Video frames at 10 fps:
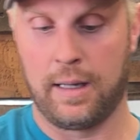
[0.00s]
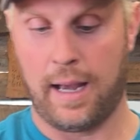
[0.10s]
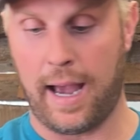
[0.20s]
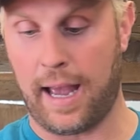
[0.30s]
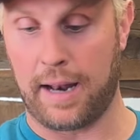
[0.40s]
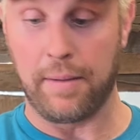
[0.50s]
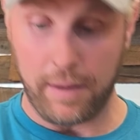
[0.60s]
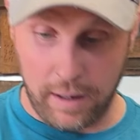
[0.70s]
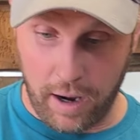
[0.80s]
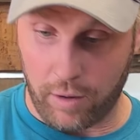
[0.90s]

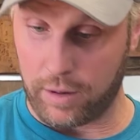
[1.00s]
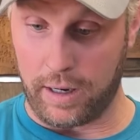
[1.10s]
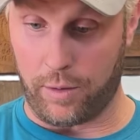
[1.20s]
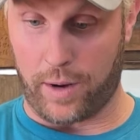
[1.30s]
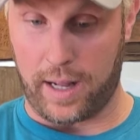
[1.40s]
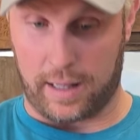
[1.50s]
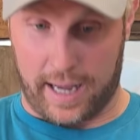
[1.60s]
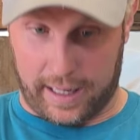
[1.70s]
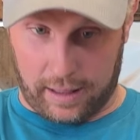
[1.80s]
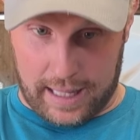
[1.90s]
And no, you know what?
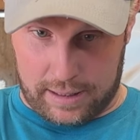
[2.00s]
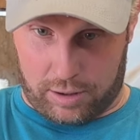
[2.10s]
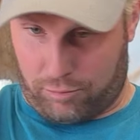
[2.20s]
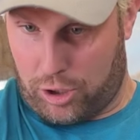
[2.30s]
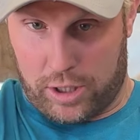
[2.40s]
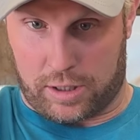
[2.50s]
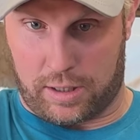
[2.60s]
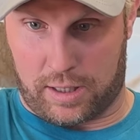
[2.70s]
Like, let's just